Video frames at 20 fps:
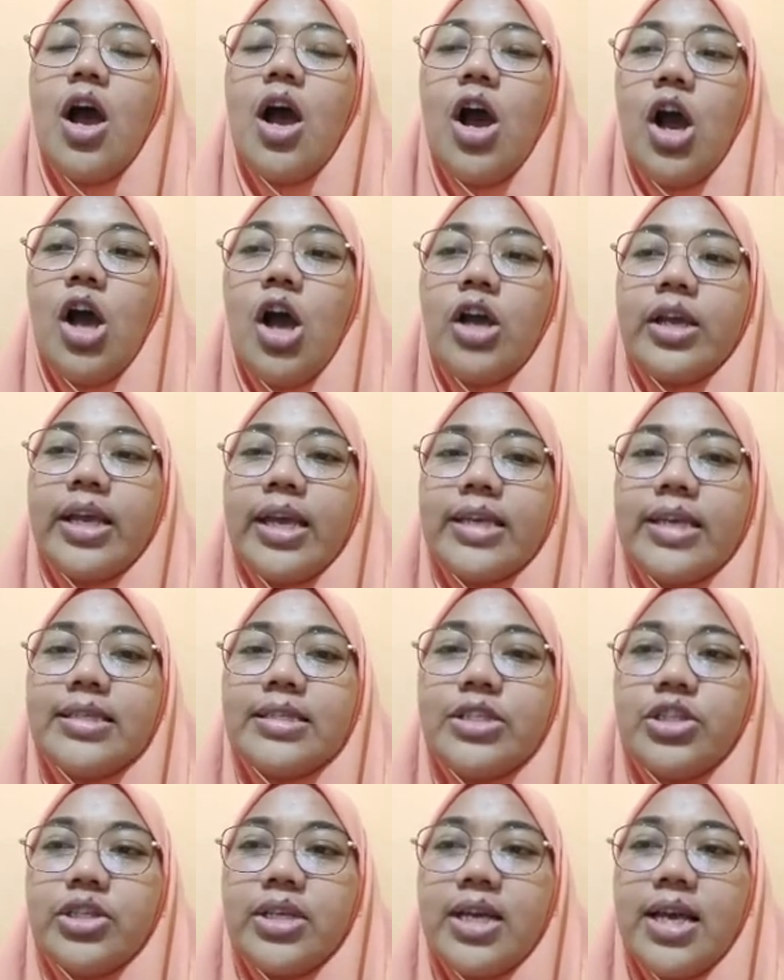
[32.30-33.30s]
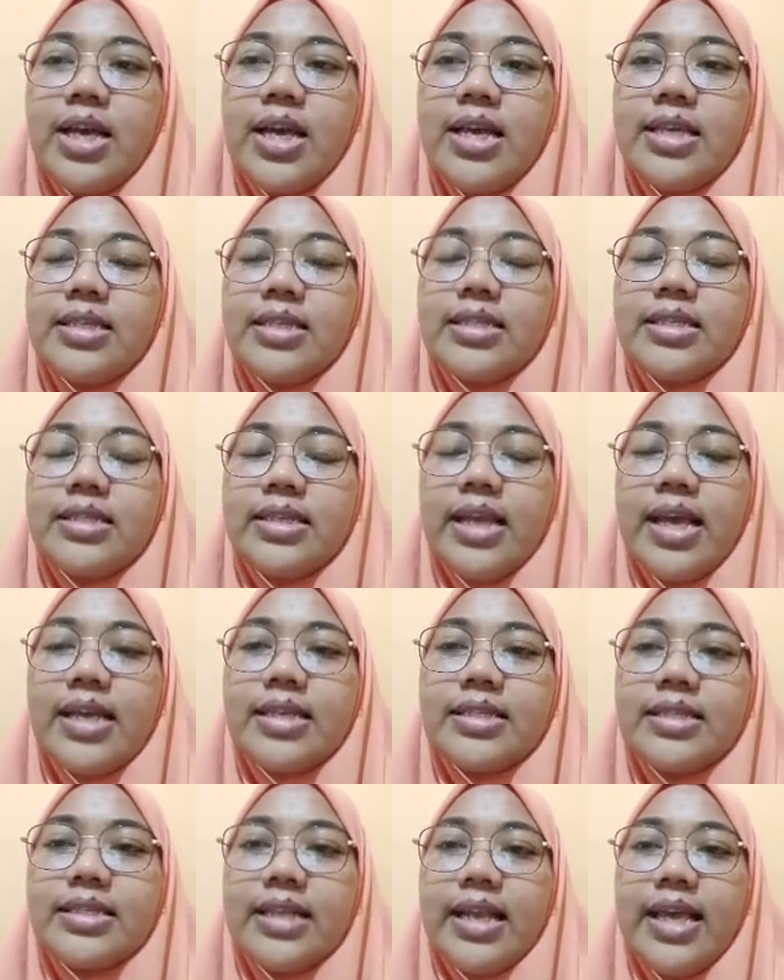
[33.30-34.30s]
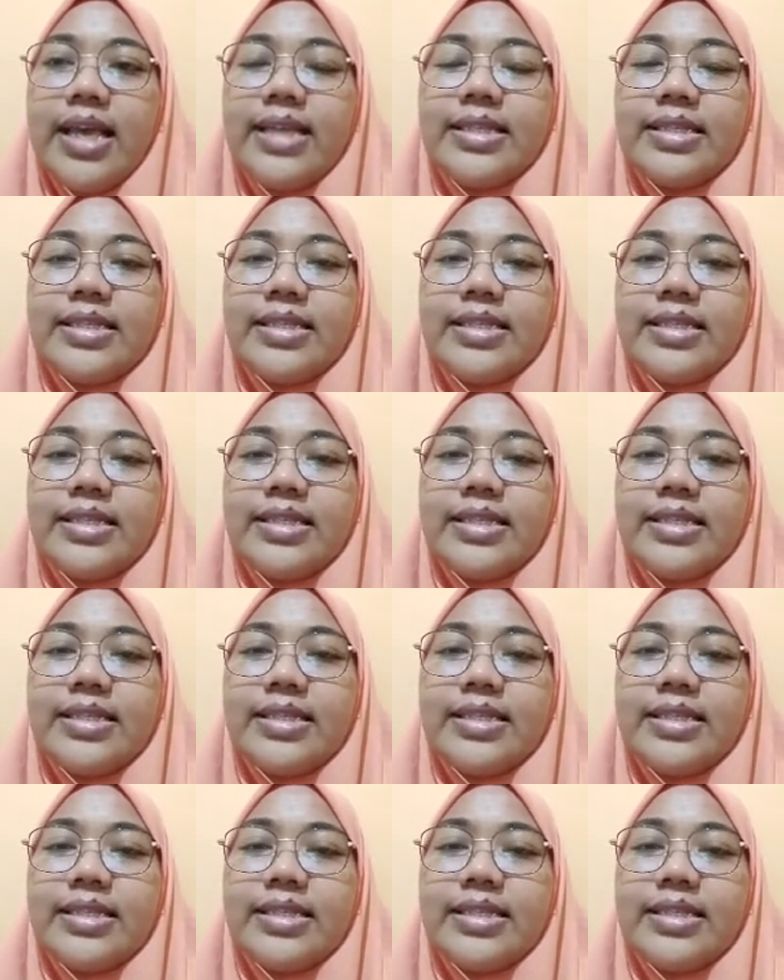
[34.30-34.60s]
Okay, students, next let's